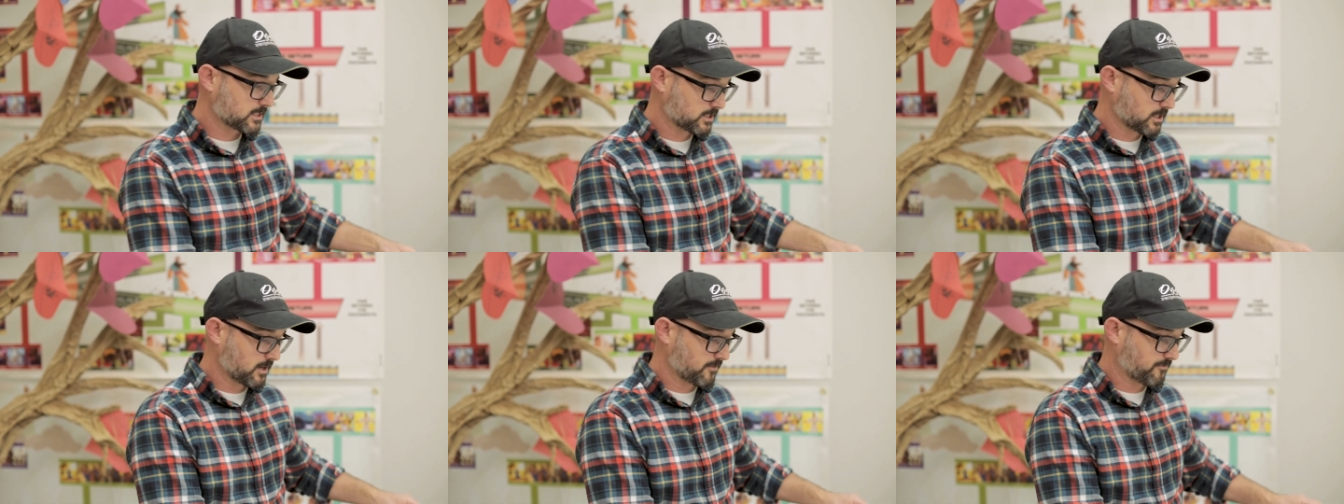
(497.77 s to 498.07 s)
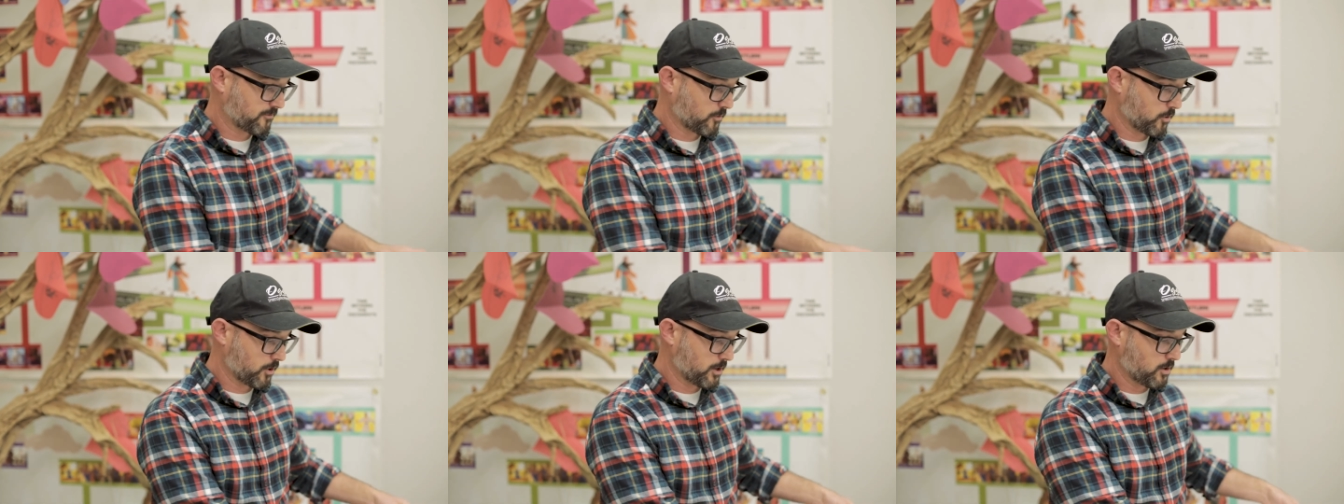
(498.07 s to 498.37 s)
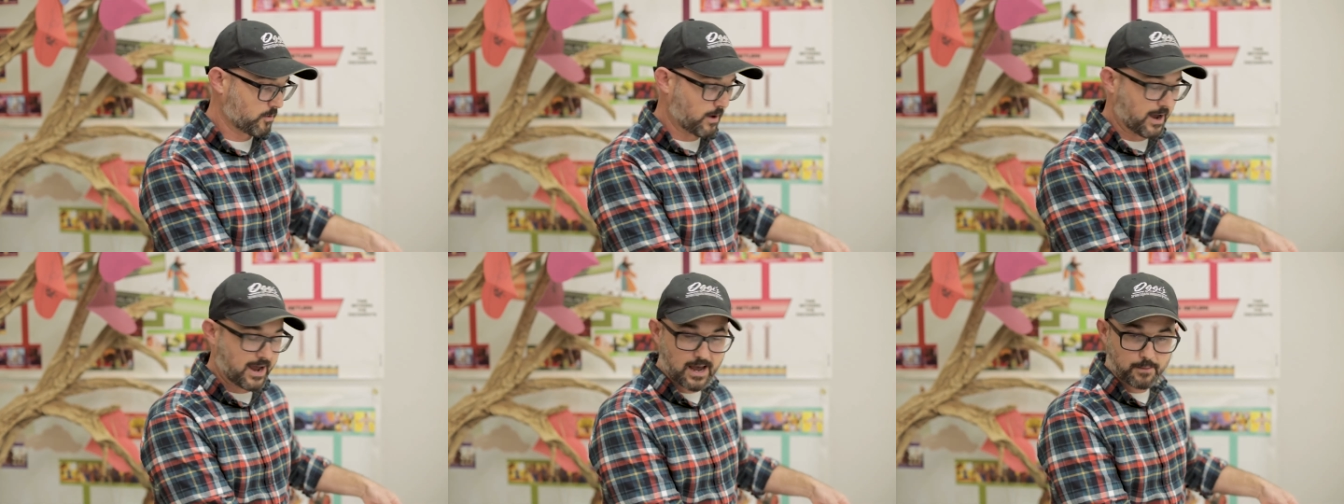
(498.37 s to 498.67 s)
stuff for
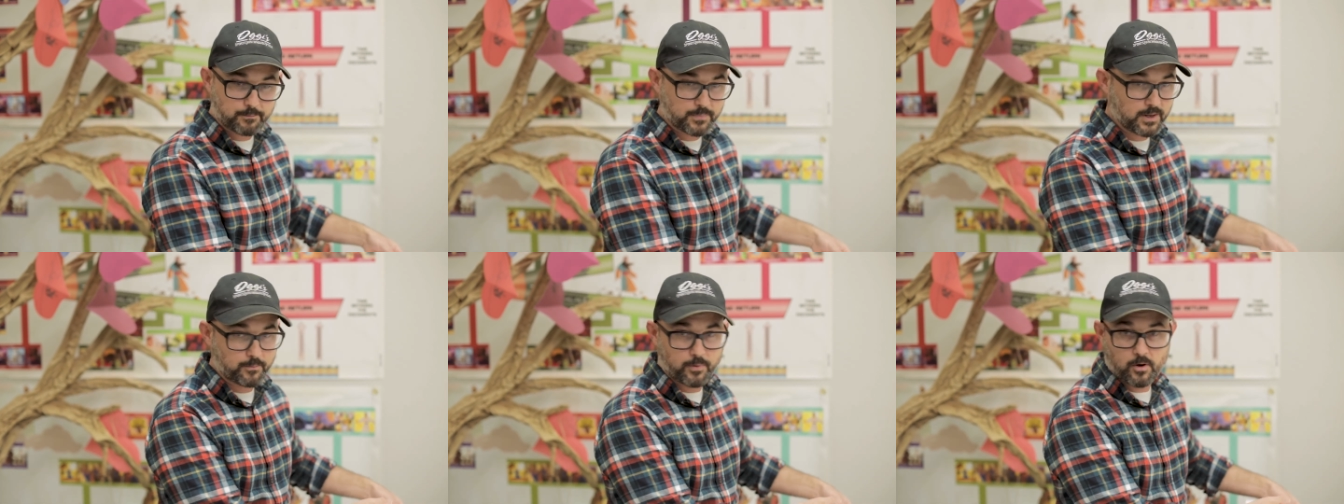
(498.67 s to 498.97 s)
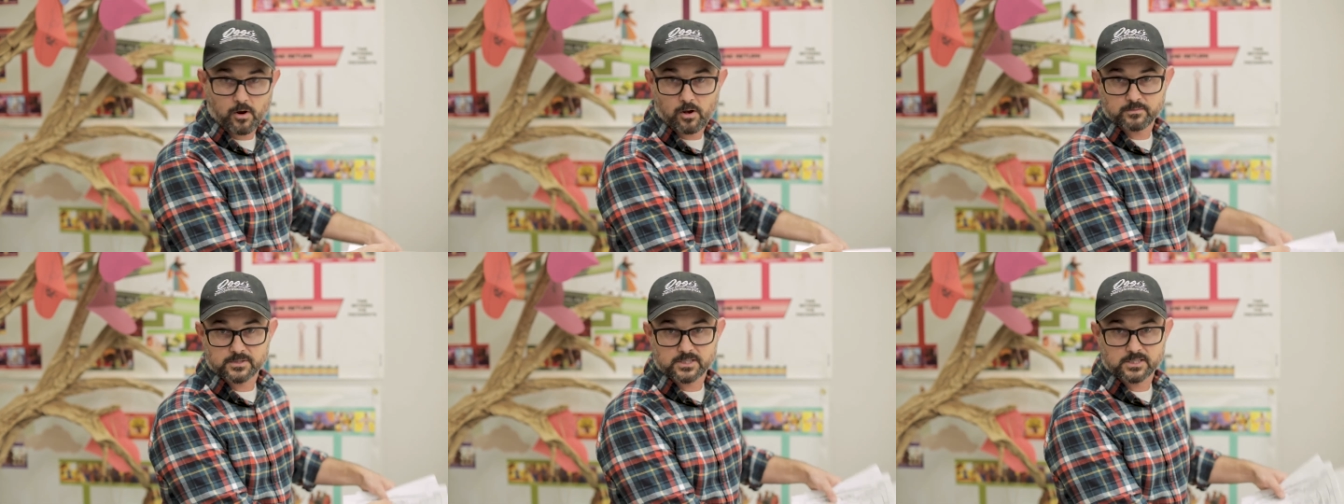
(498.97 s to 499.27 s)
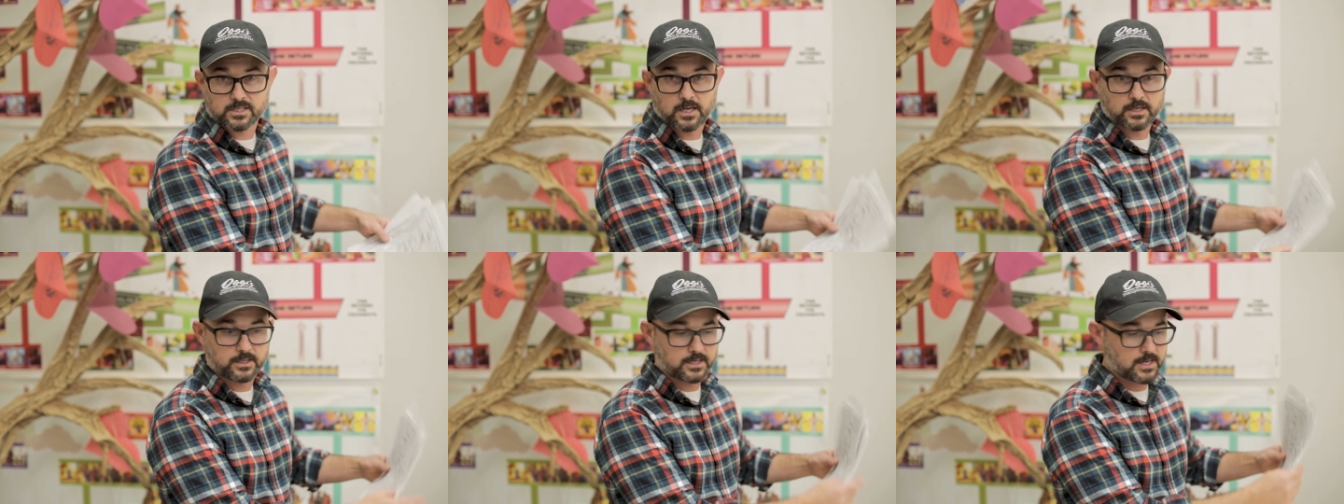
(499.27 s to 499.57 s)
you. Happy Palm
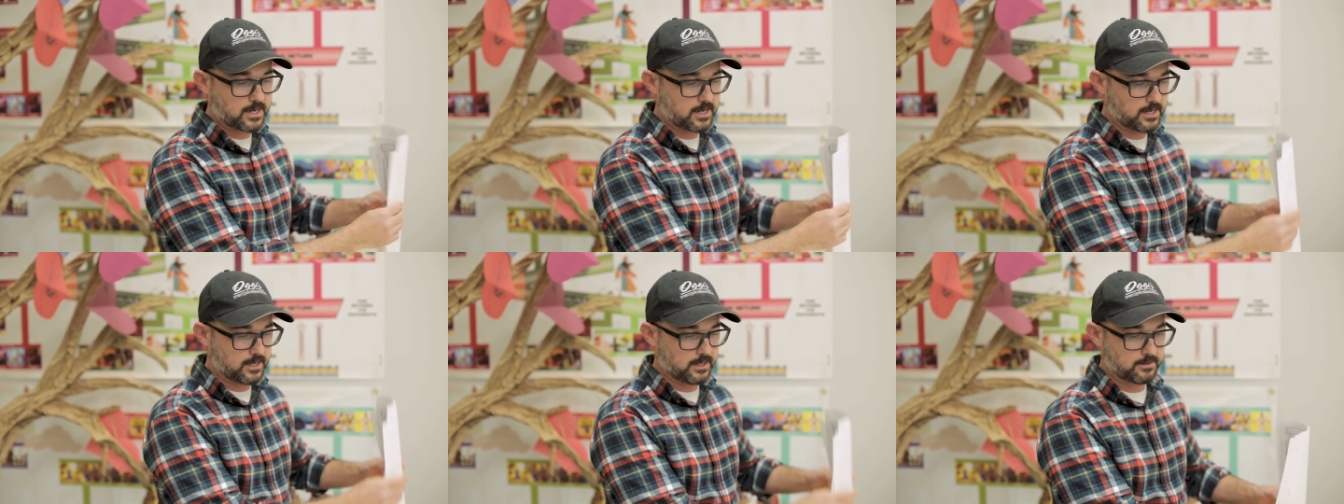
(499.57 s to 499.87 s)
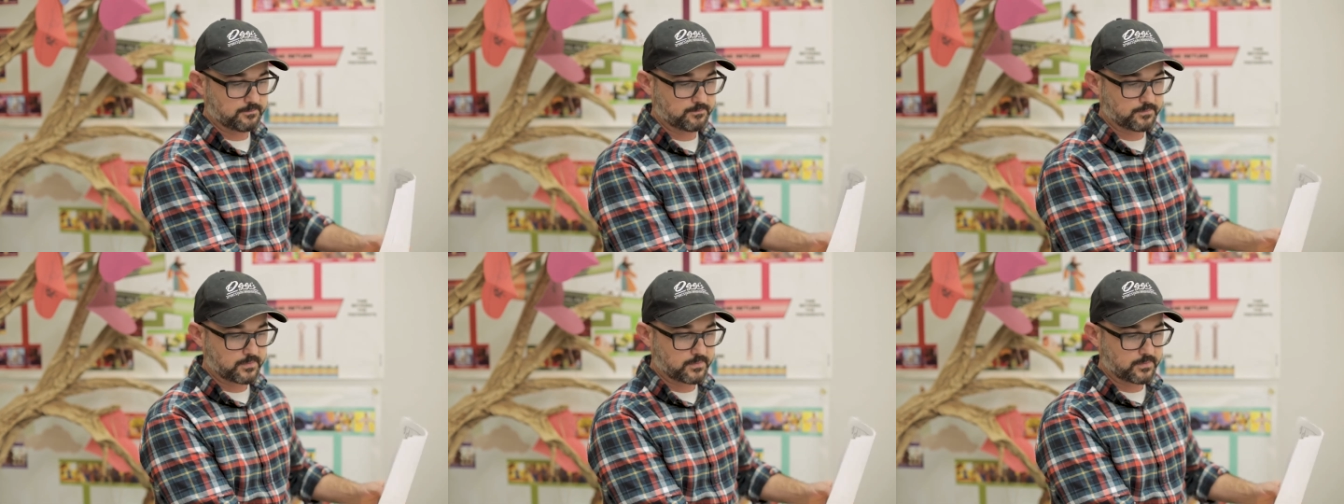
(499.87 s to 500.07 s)
Sunday.